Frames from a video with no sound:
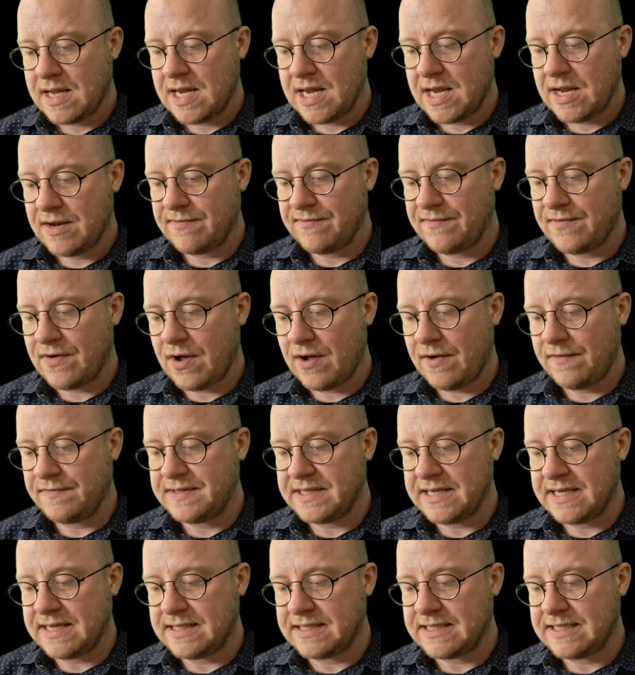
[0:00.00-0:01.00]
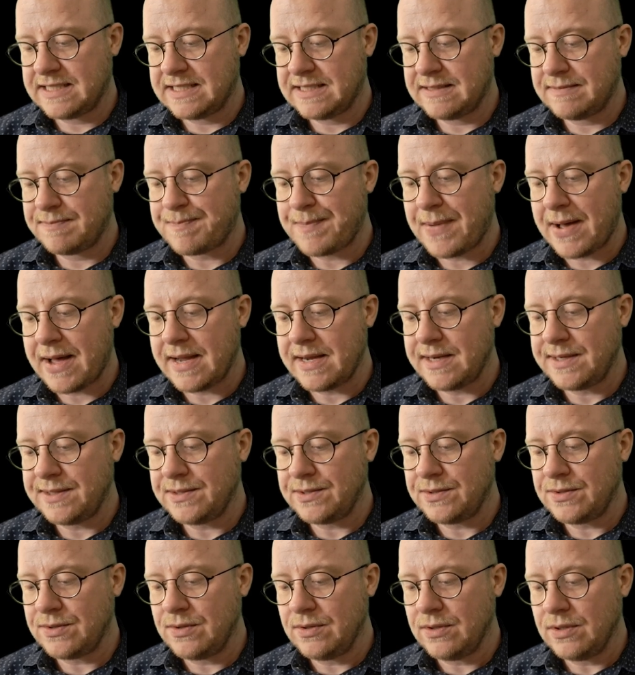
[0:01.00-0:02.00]
involved in
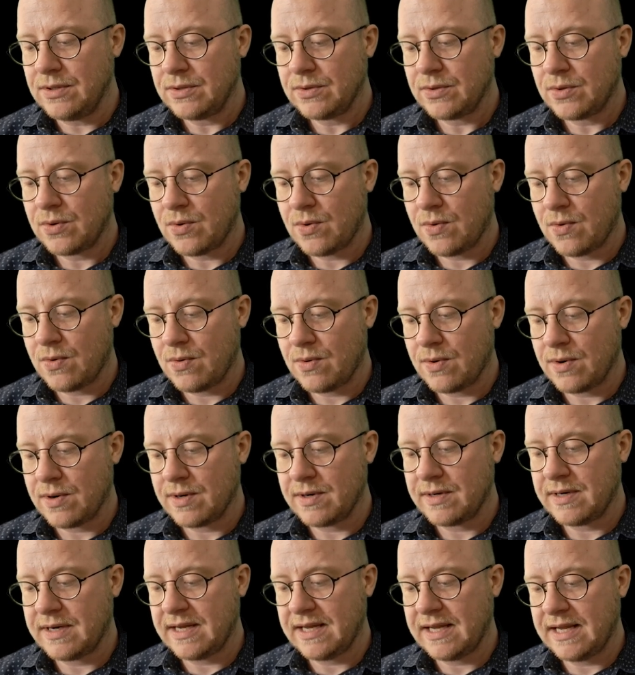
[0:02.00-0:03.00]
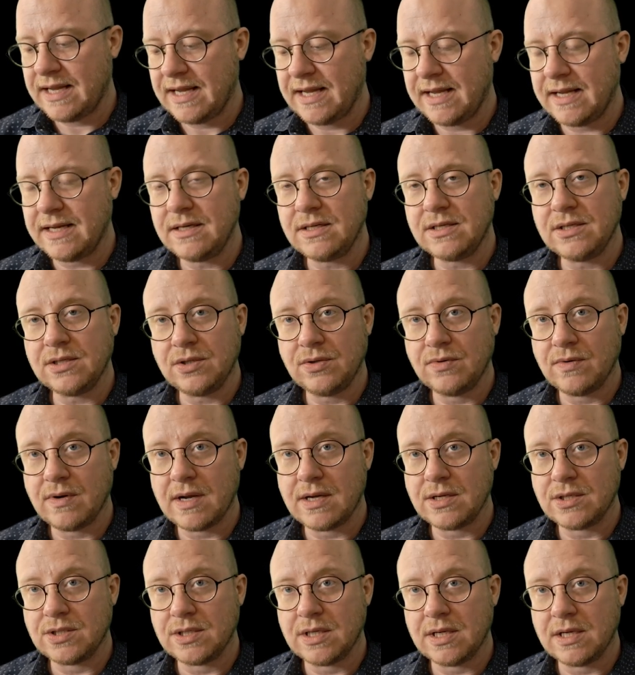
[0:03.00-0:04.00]
spinal cord
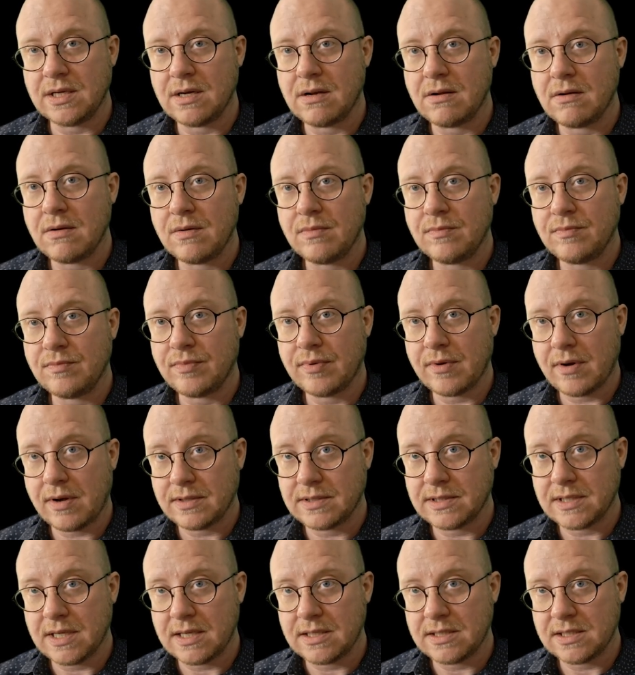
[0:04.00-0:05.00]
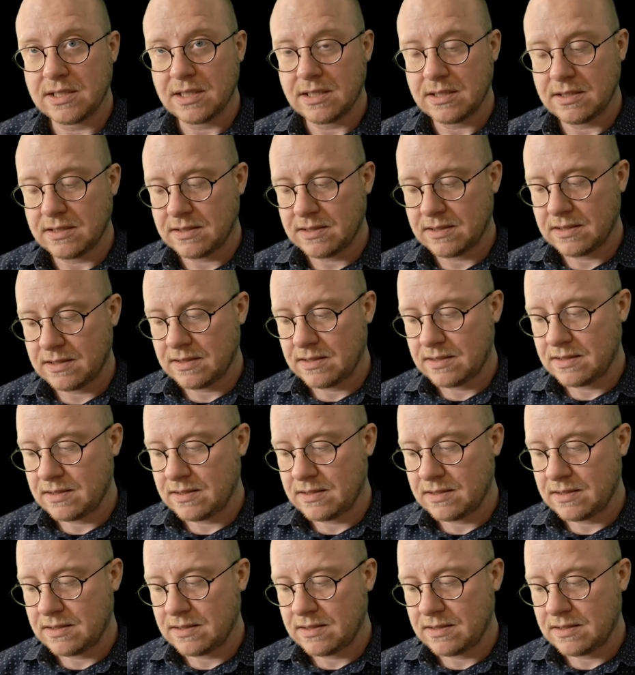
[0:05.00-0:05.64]
integration processes.